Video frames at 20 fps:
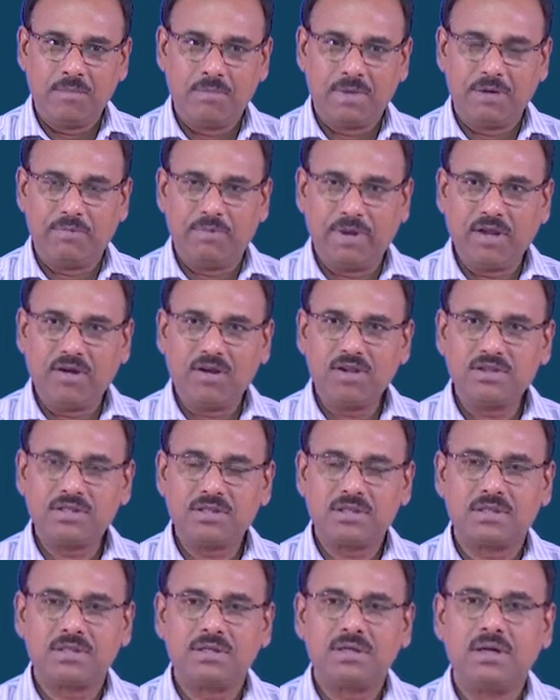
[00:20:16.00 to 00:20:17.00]
But
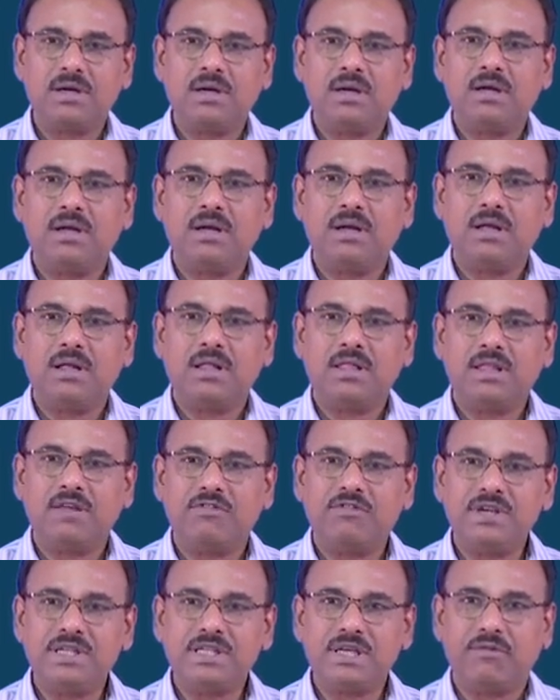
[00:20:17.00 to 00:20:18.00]
because the
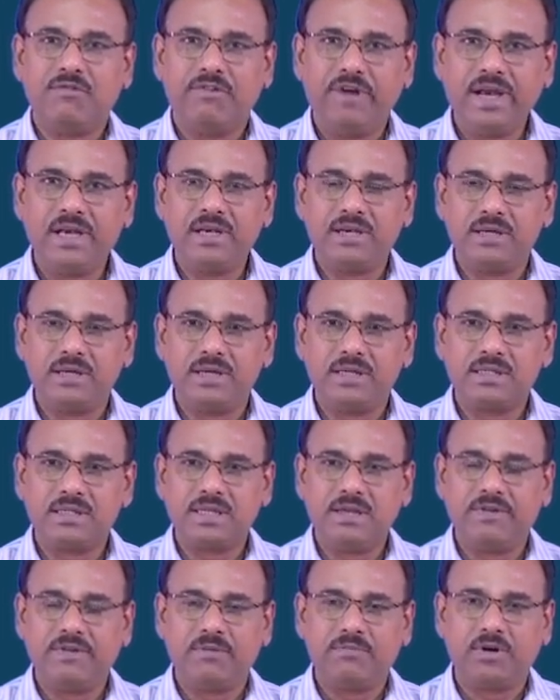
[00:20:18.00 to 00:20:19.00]
feature vectors
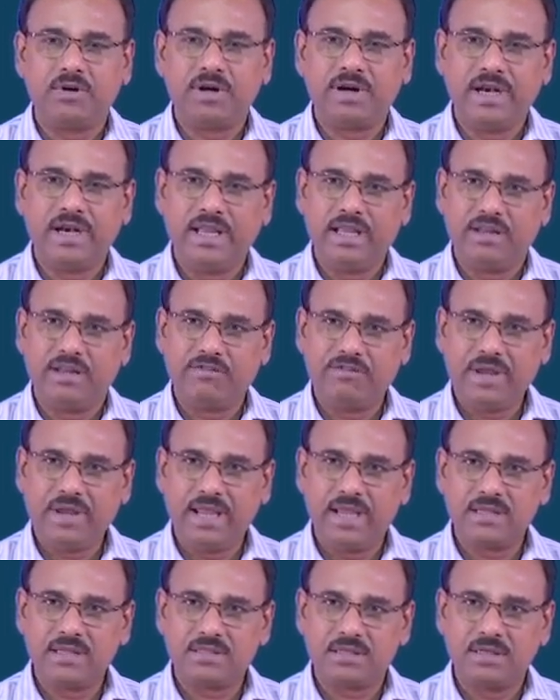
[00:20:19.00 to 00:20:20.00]
given for training are
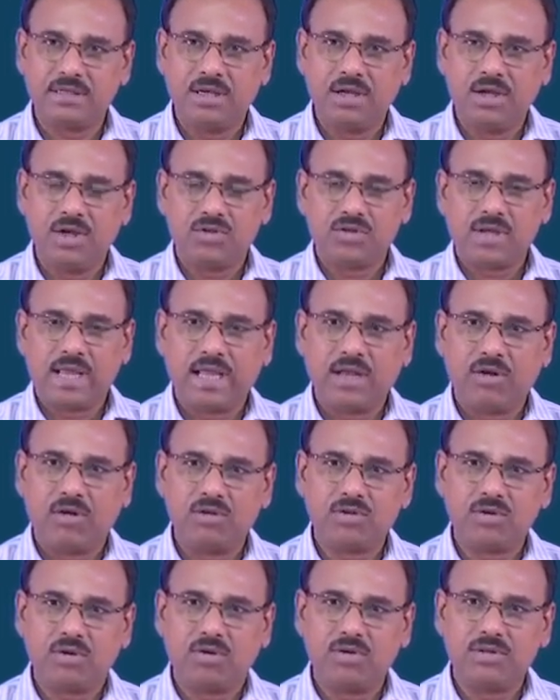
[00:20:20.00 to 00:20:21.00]
fixed, So I can
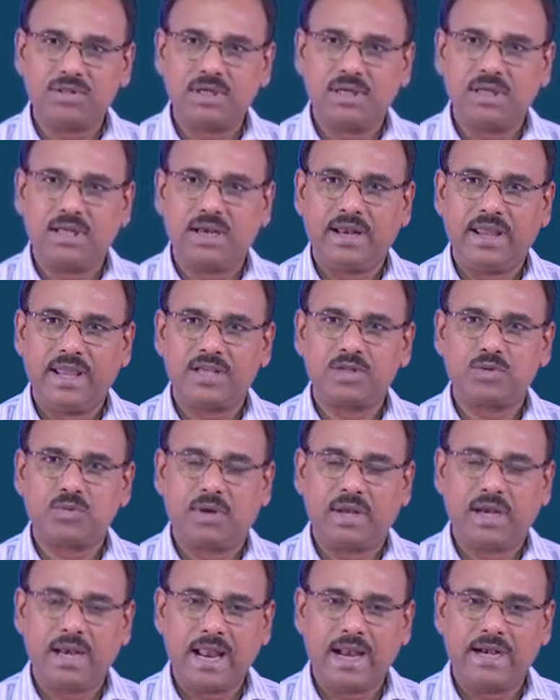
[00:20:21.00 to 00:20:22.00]
also consider
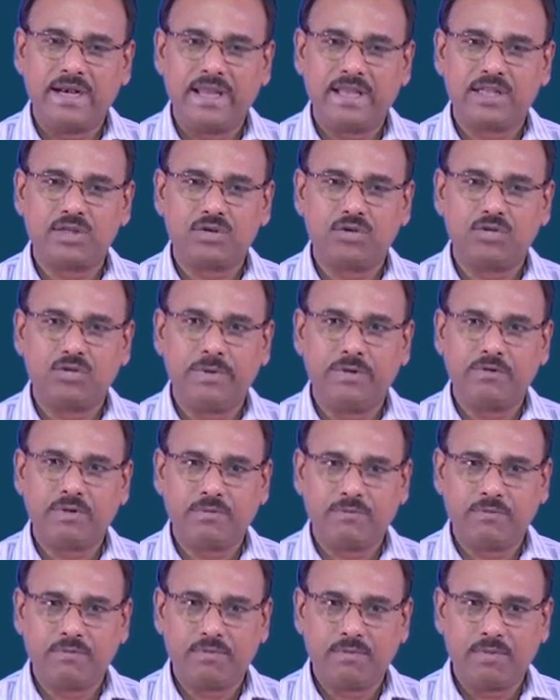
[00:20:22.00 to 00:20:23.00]
x1 and x2 to be
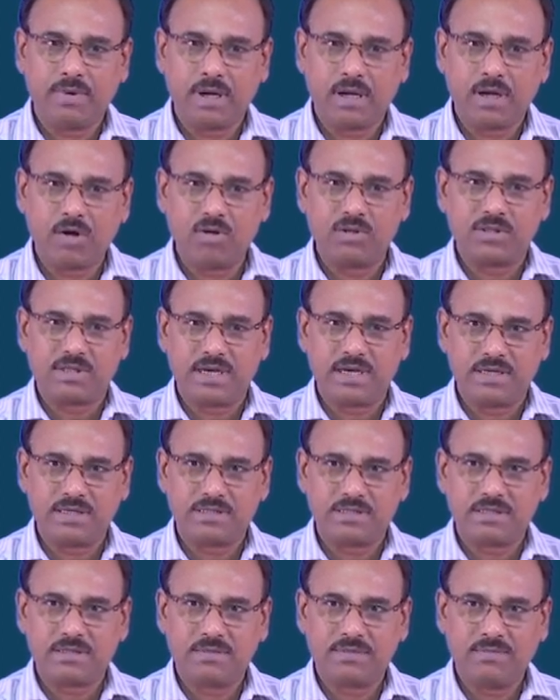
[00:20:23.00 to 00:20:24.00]

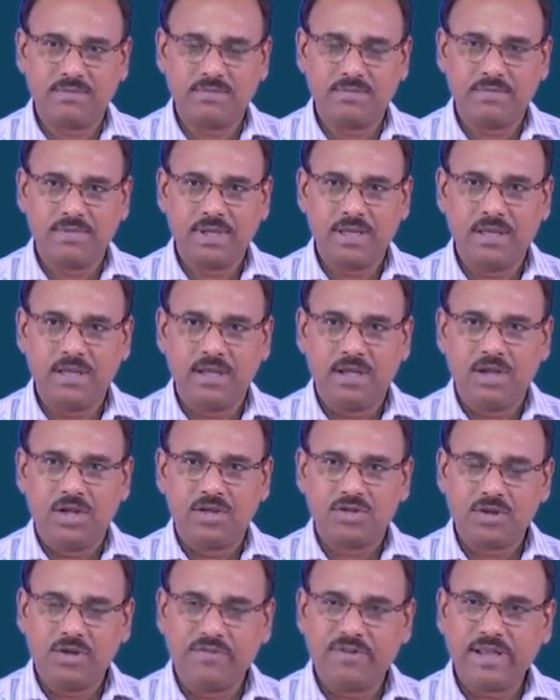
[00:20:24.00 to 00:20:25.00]
constants.
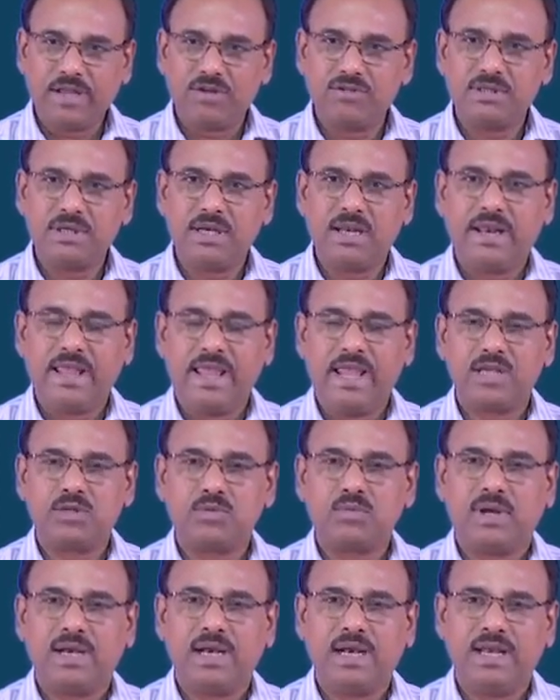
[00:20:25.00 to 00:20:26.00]
So if I consider
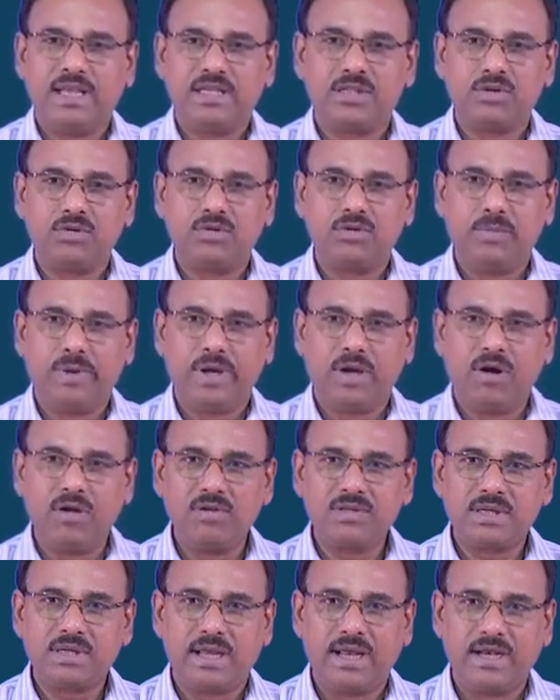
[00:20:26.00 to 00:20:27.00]
x1 and x2 to be
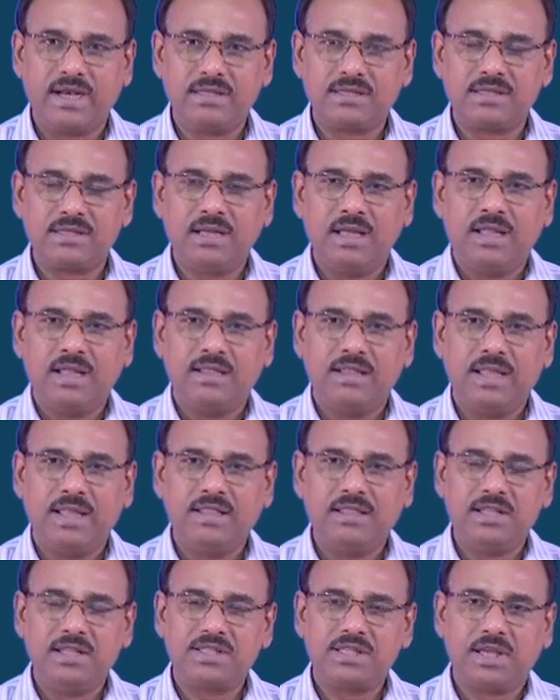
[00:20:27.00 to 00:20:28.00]
constants,
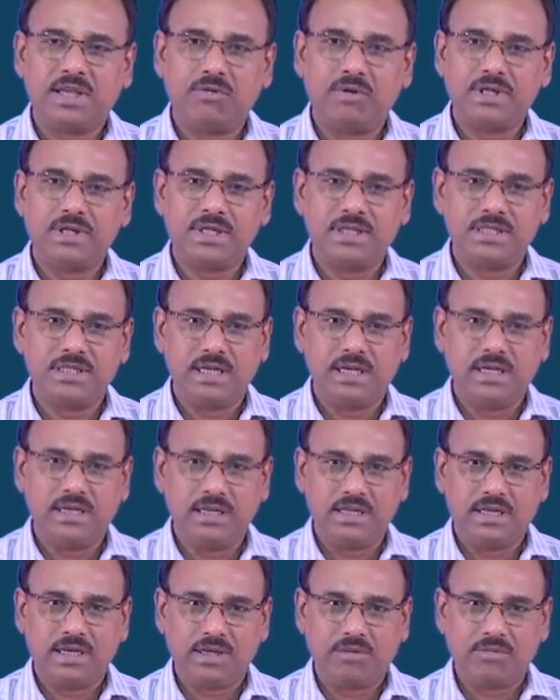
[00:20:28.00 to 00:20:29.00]
then this equation is a
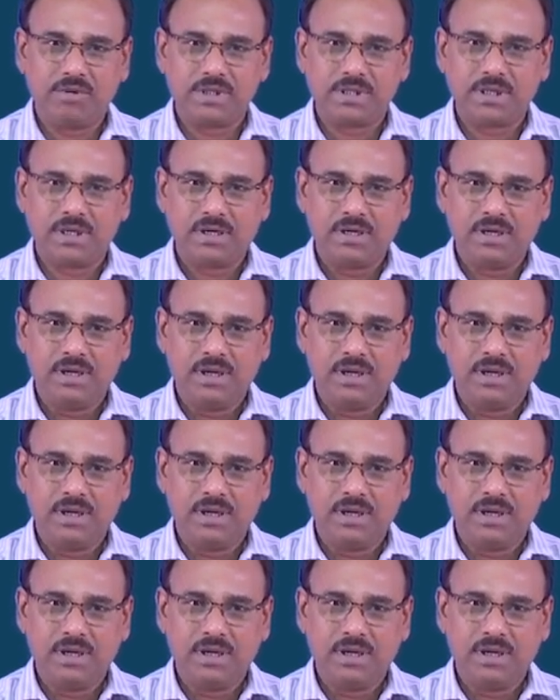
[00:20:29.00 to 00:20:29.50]
linear equation.